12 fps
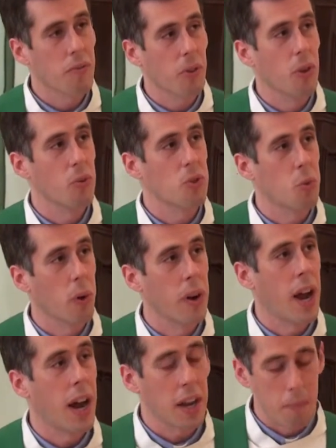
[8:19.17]
for those who are
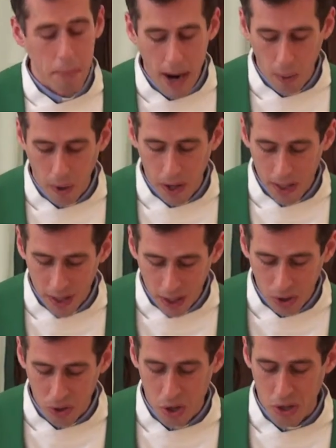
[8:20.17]
not in power in the
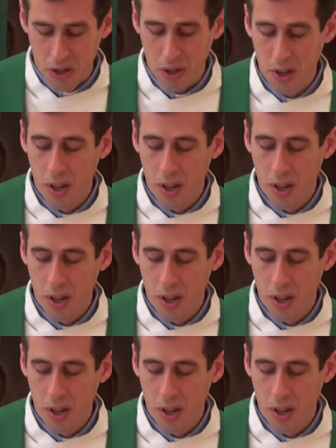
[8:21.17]
culture.